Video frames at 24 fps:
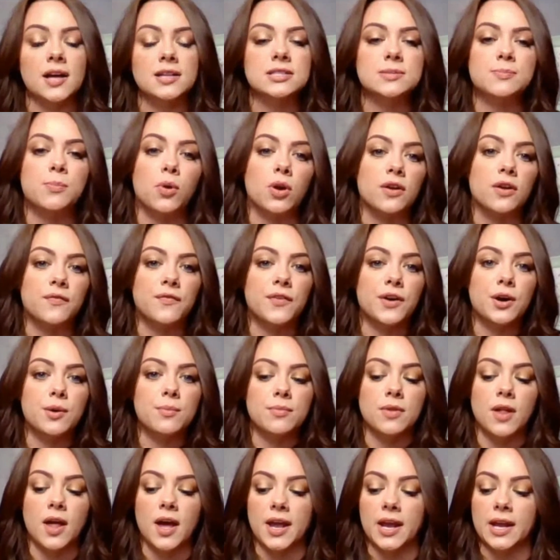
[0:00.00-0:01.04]
Uh, Sport
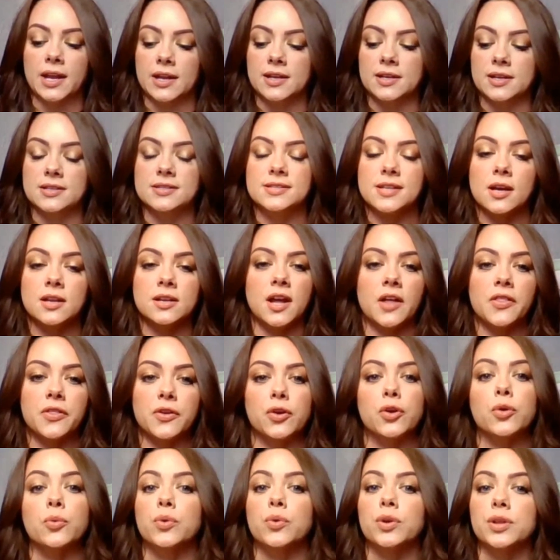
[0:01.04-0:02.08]
Film Light is
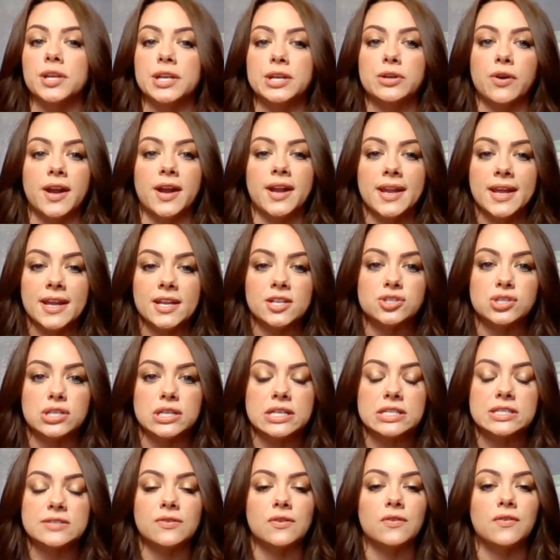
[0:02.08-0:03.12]
another really great heat
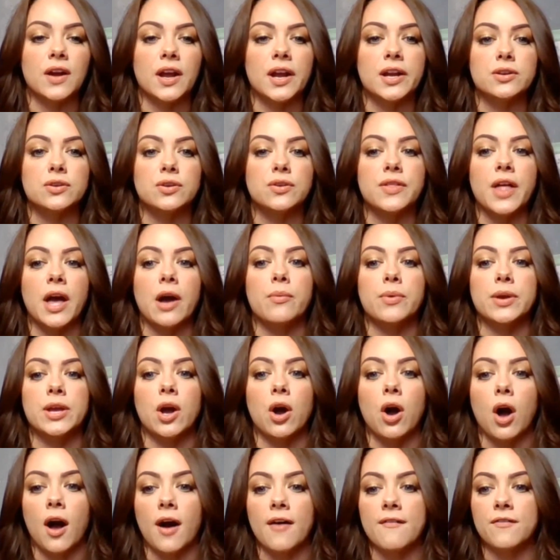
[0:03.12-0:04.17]
transfer vinyl that we
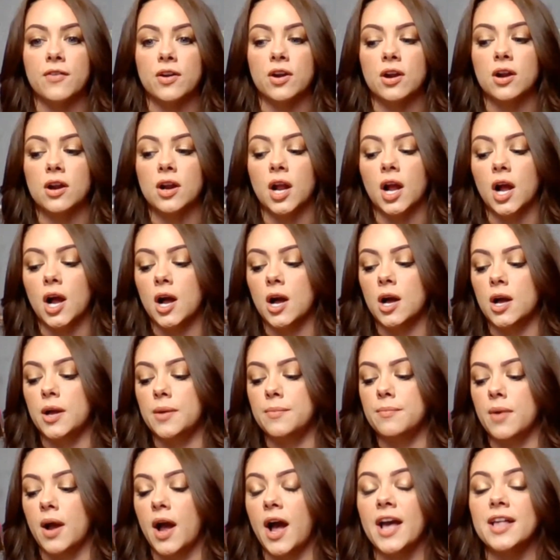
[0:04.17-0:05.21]
offer.
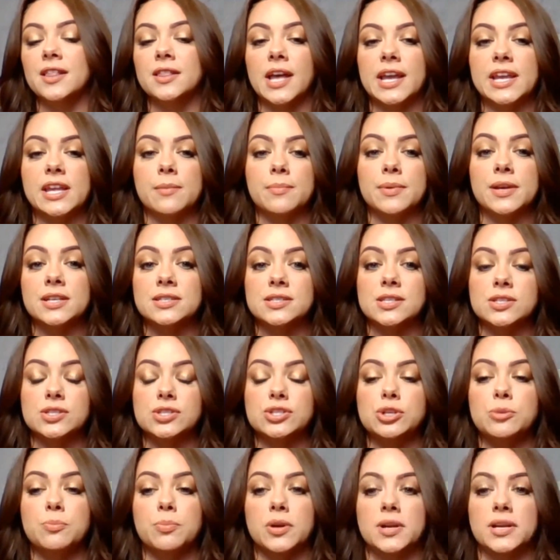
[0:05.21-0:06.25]
Um, I like it because
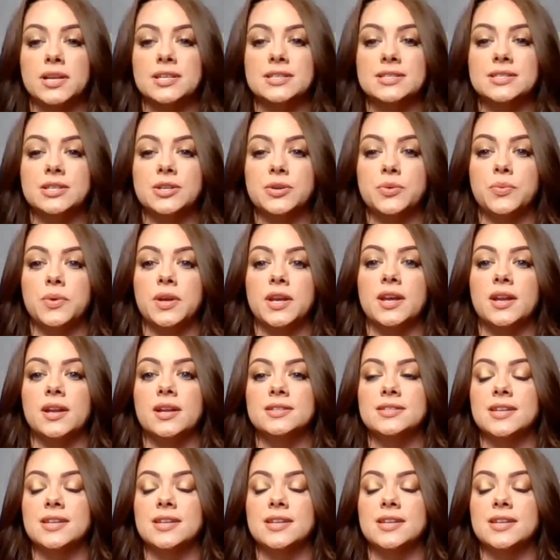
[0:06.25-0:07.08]
it's super easy to weed.